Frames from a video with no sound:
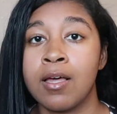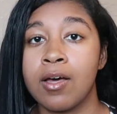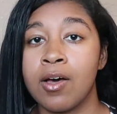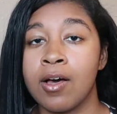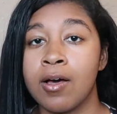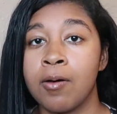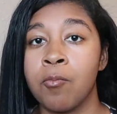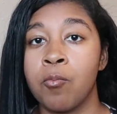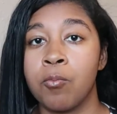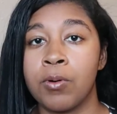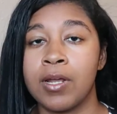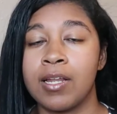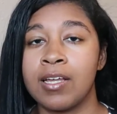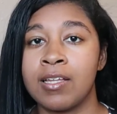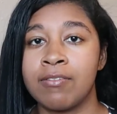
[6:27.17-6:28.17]

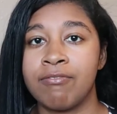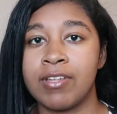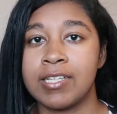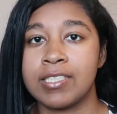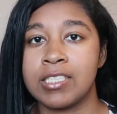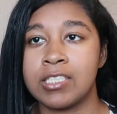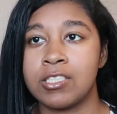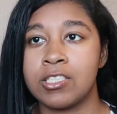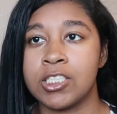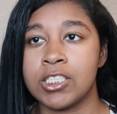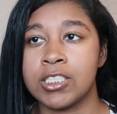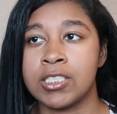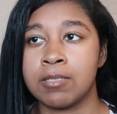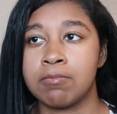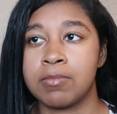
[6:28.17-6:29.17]
But if it's
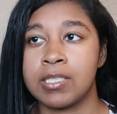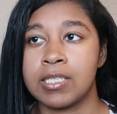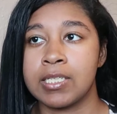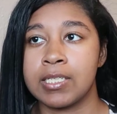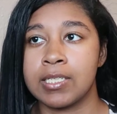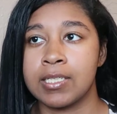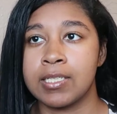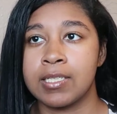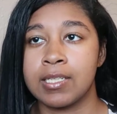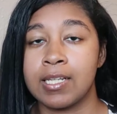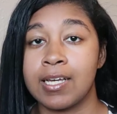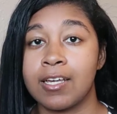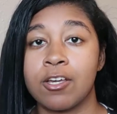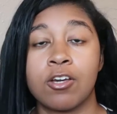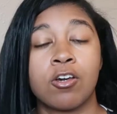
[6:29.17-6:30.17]
just something
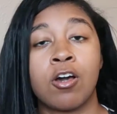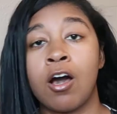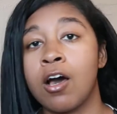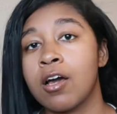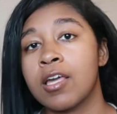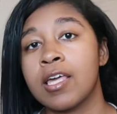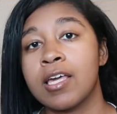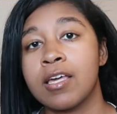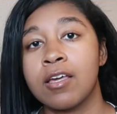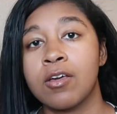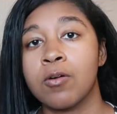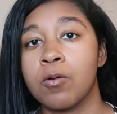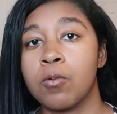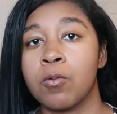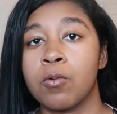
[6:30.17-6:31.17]
like
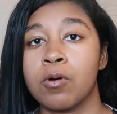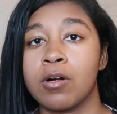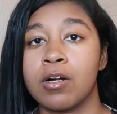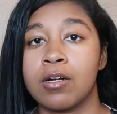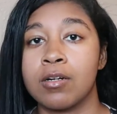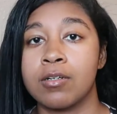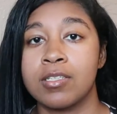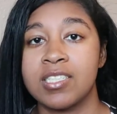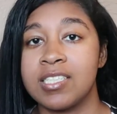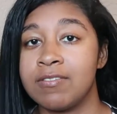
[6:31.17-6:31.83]
caulking or